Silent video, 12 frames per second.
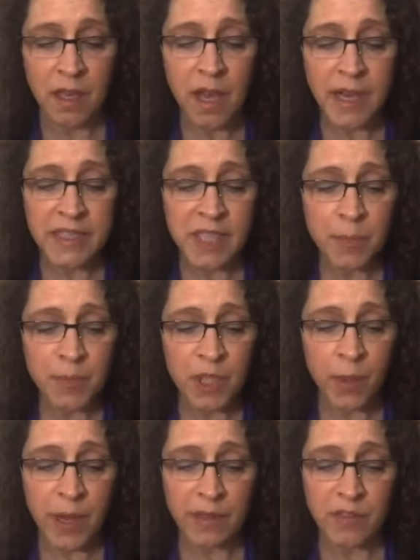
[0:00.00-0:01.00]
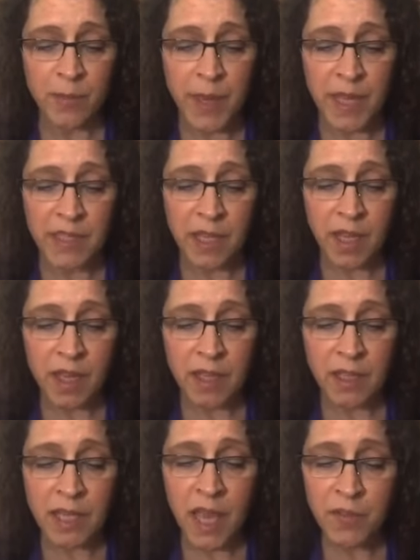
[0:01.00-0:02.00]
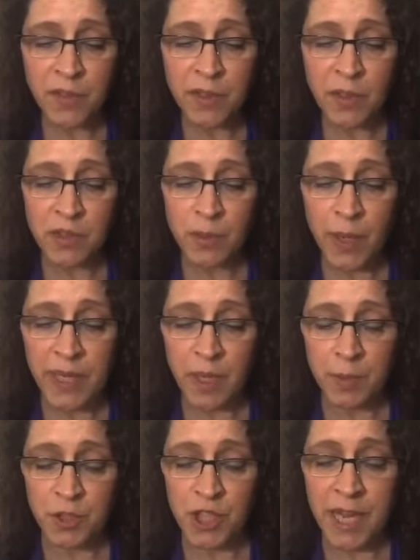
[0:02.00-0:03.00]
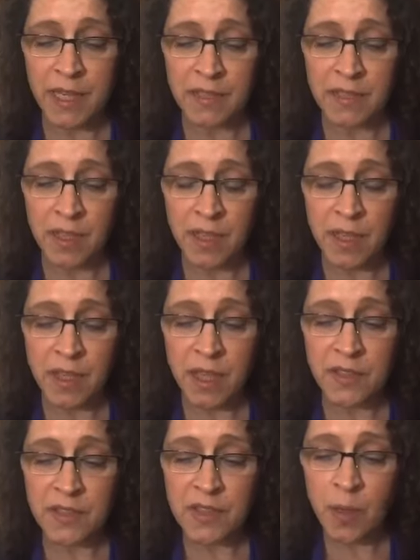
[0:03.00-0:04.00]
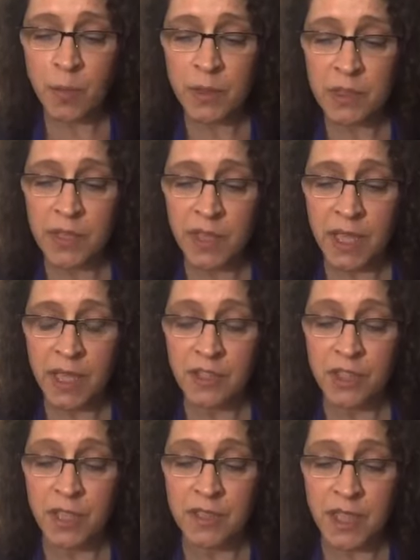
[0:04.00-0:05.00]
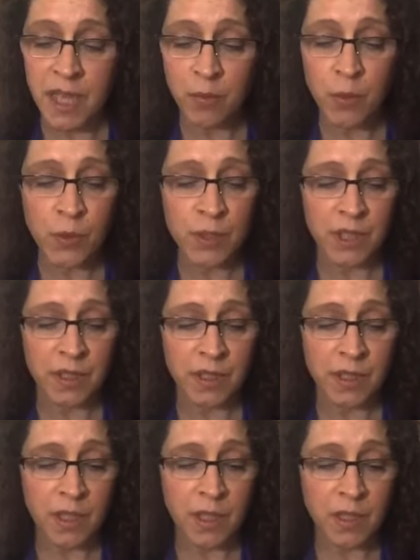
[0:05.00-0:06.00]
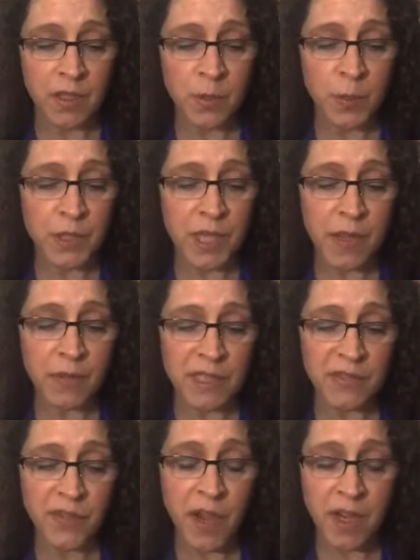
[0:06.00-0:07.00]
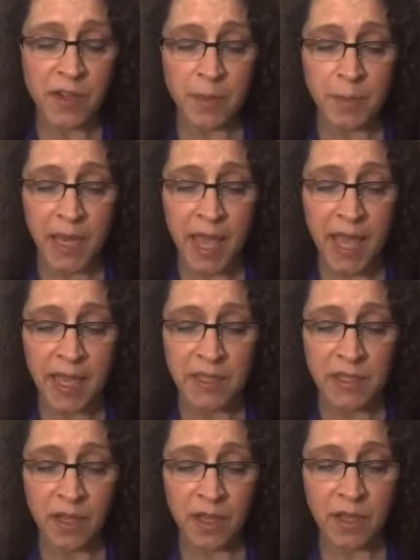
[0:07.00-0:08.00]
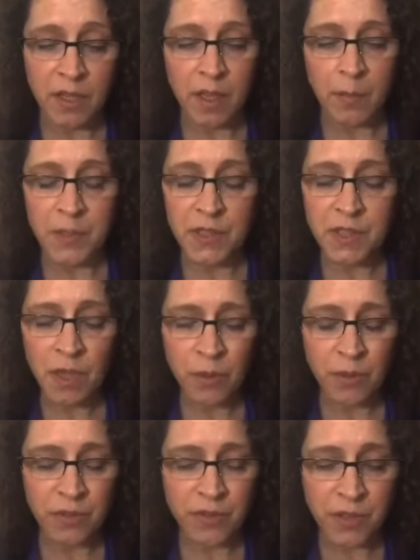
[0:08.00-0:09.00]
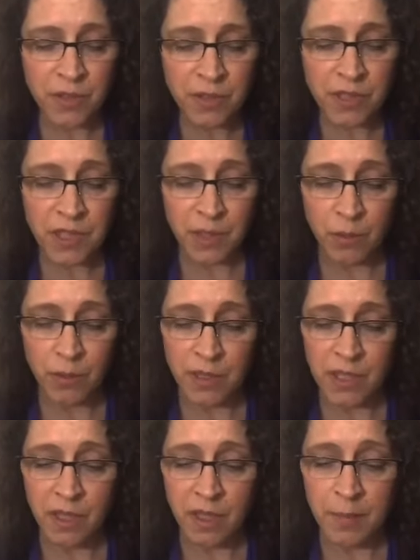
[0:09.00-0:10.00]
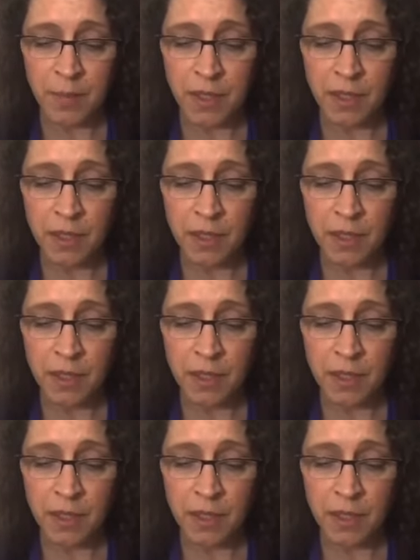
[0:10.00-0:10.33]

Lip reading: I tiptoe out of bed, careful not to wake up Chase, and stumble to the kitchen to get water, to put out this fire in my head. I'm so thirsty all the time.